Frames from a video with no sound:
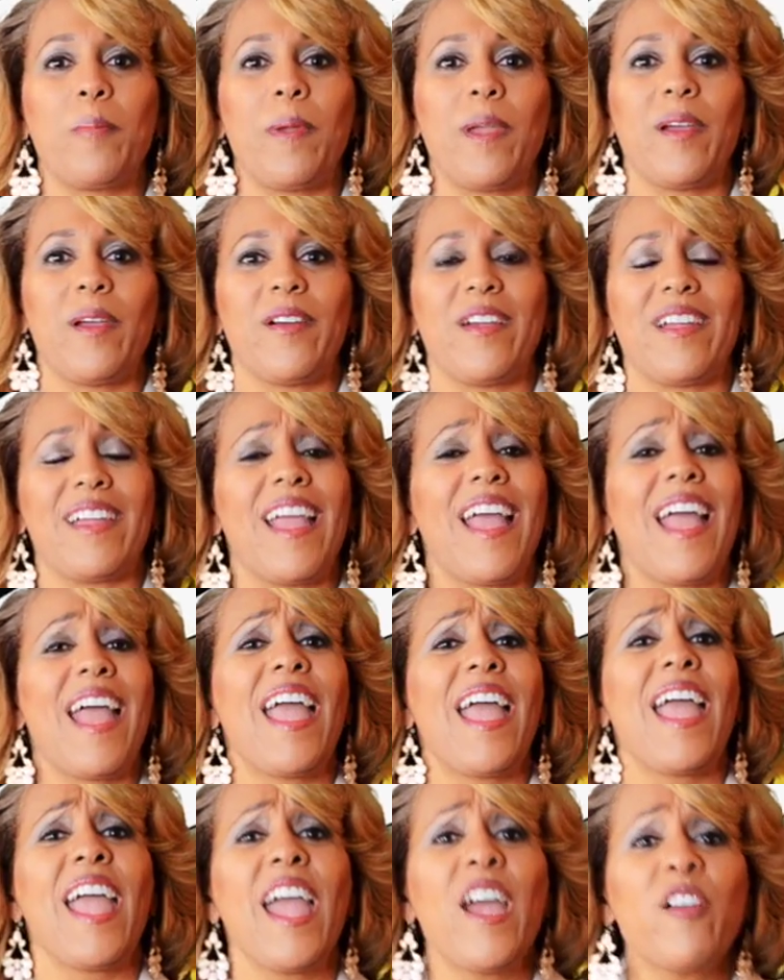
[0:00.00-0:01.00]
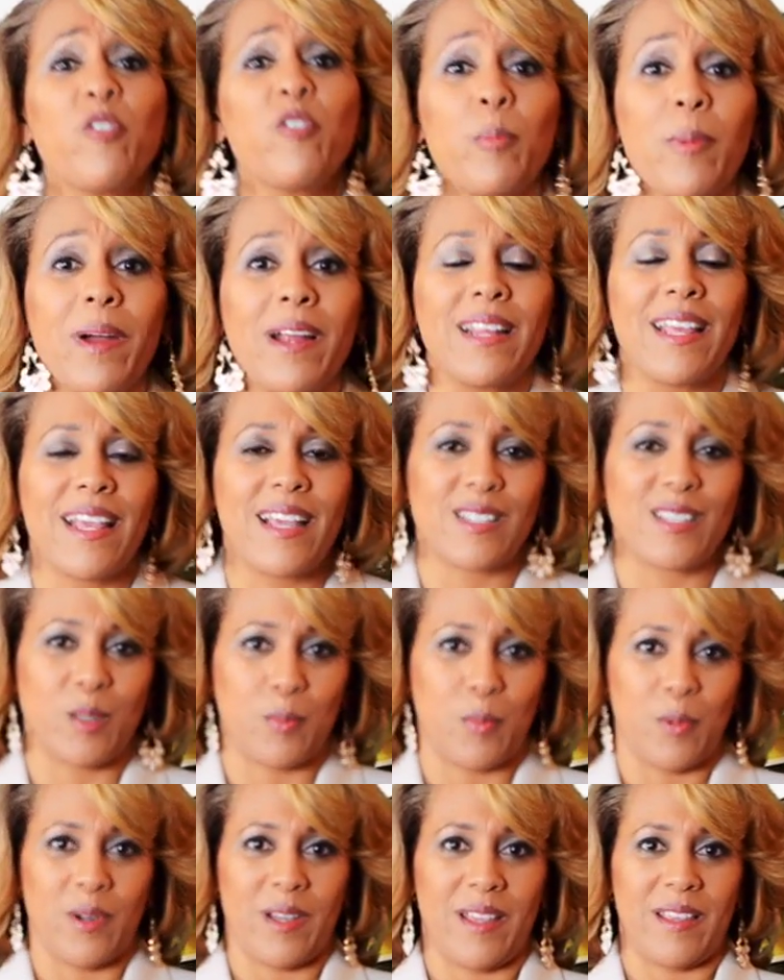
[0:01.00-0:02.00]
Perry. Everybody has a
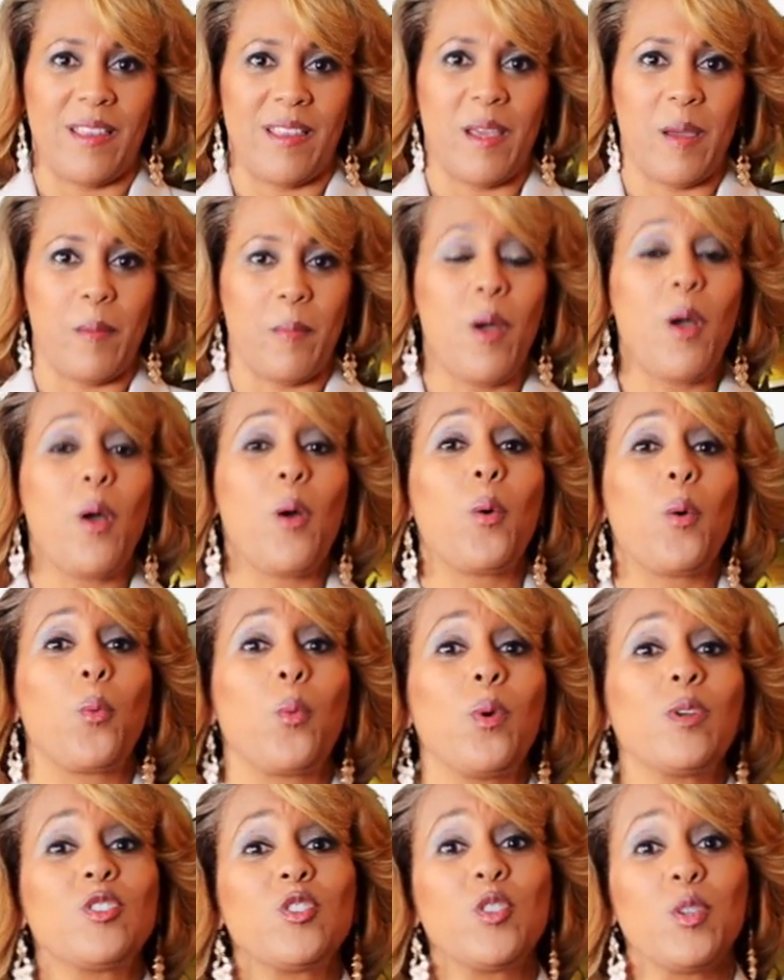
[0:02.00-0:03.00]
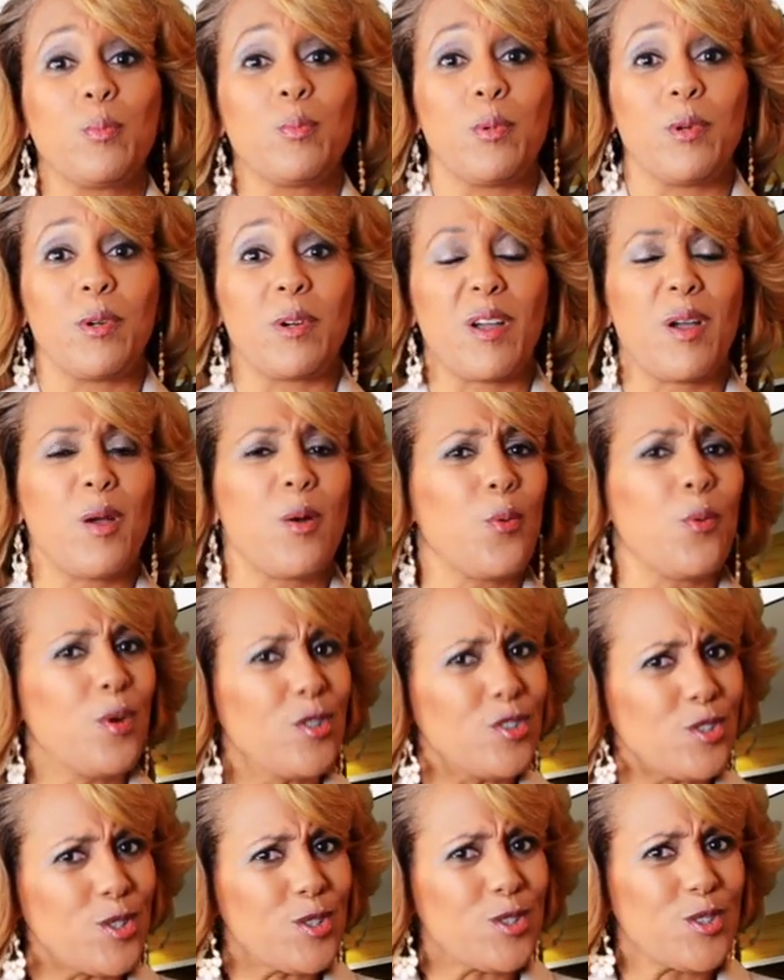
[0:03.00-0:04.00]
book in them. What's your book?
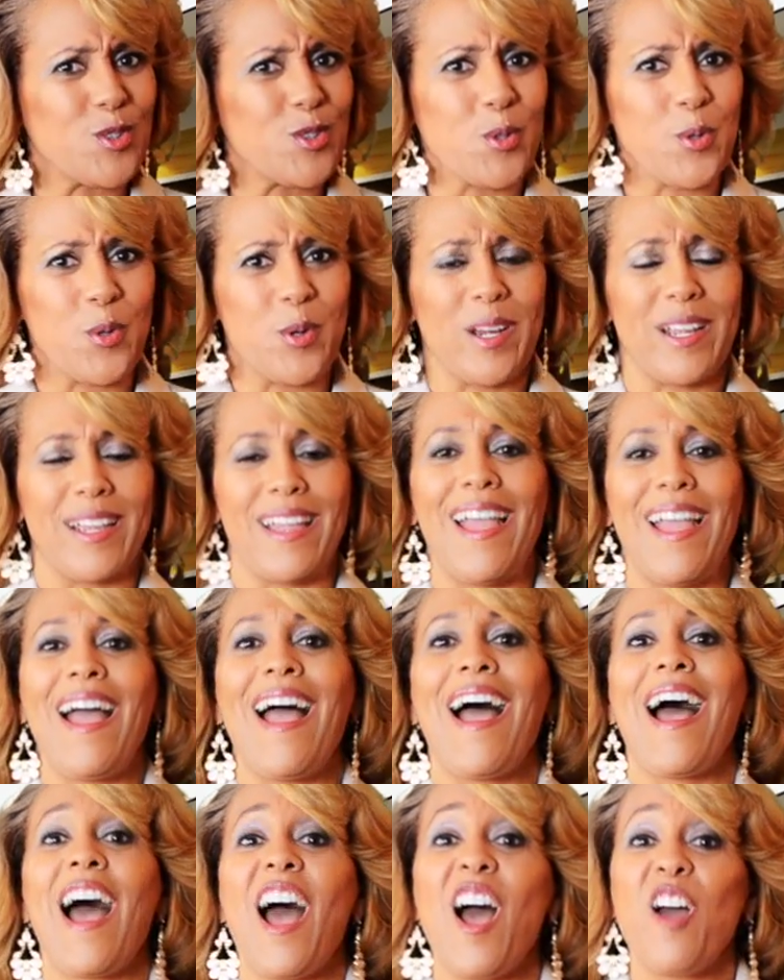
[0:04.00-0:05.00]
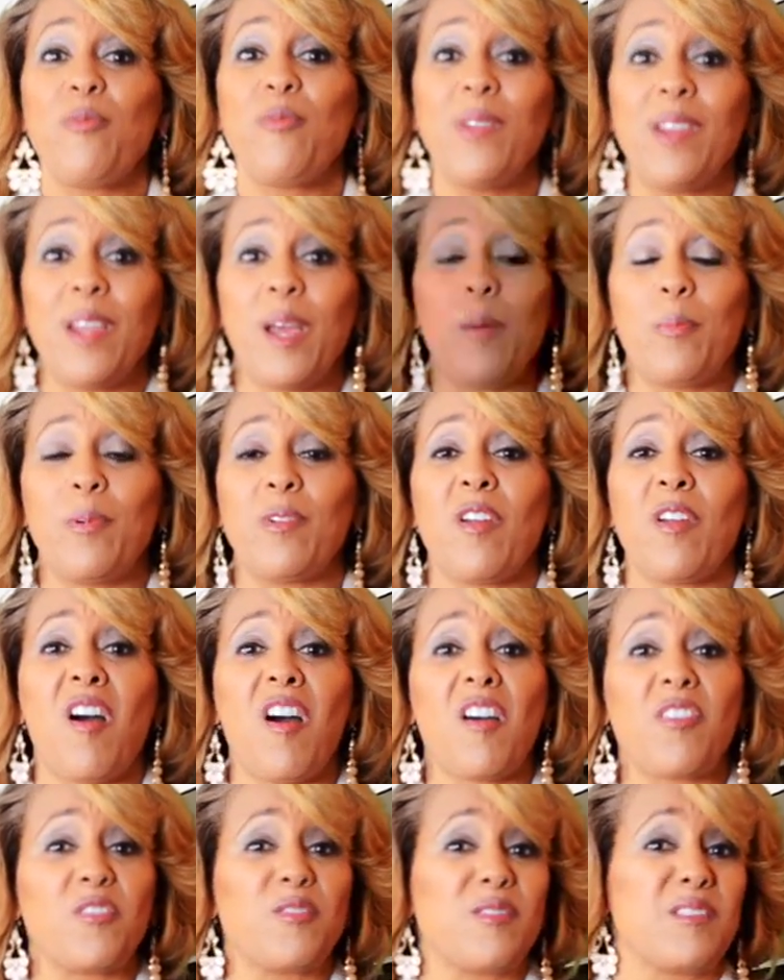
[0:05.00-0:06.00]
What's your story? I've been helping
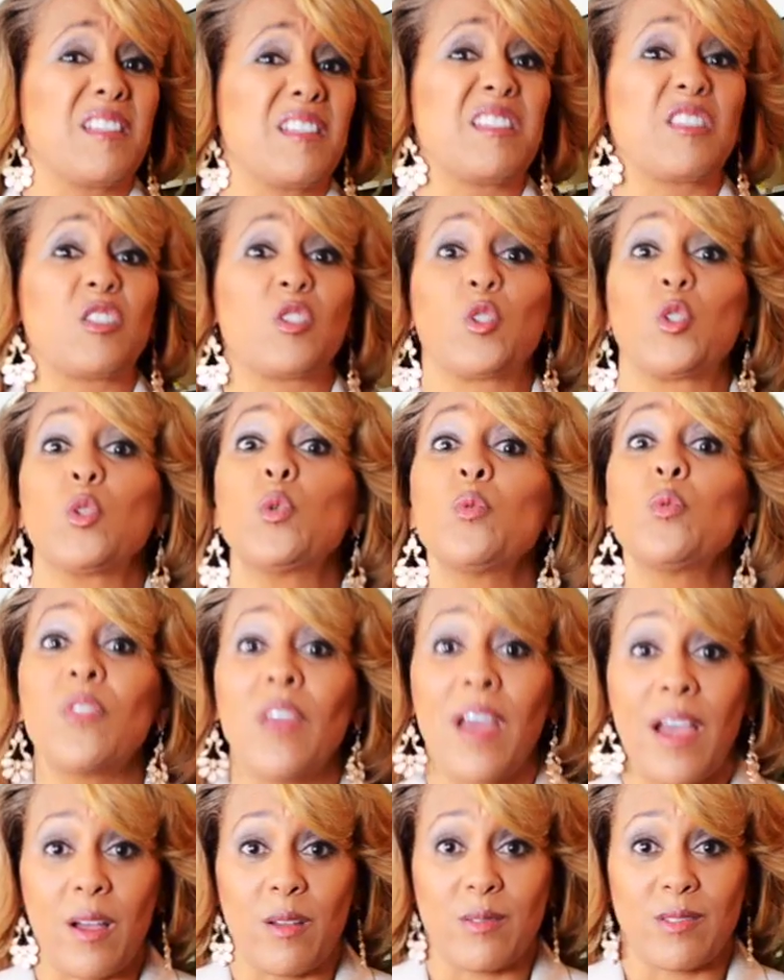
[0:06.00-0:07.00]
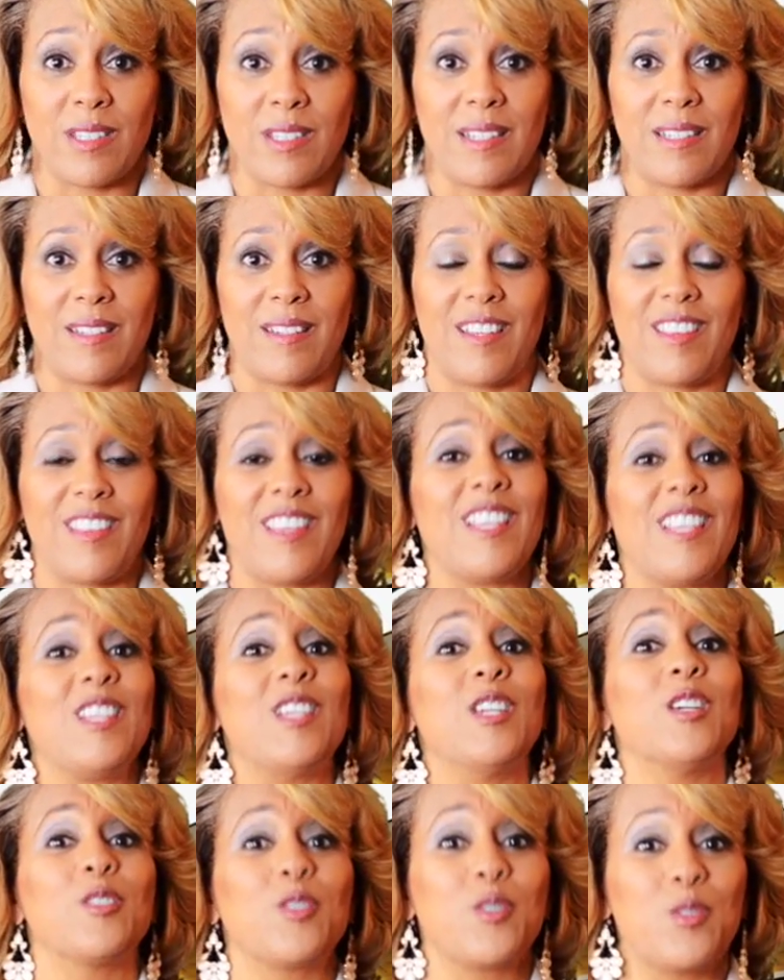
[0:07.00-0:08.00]
authors since two thousand, the
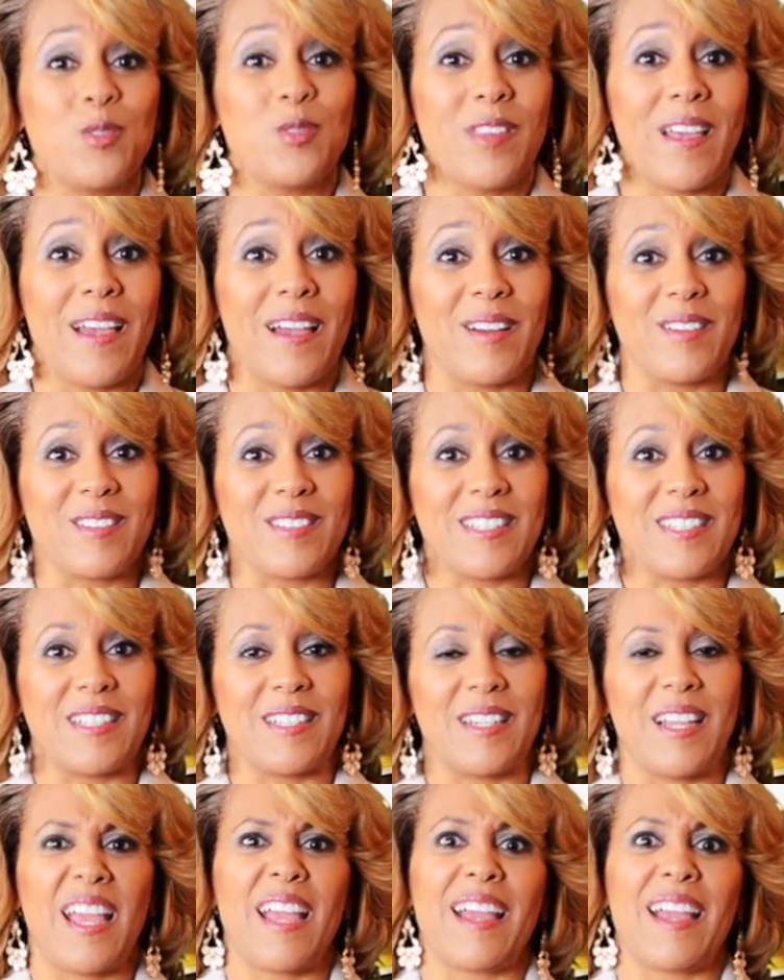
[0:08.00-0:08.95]
year two thousand,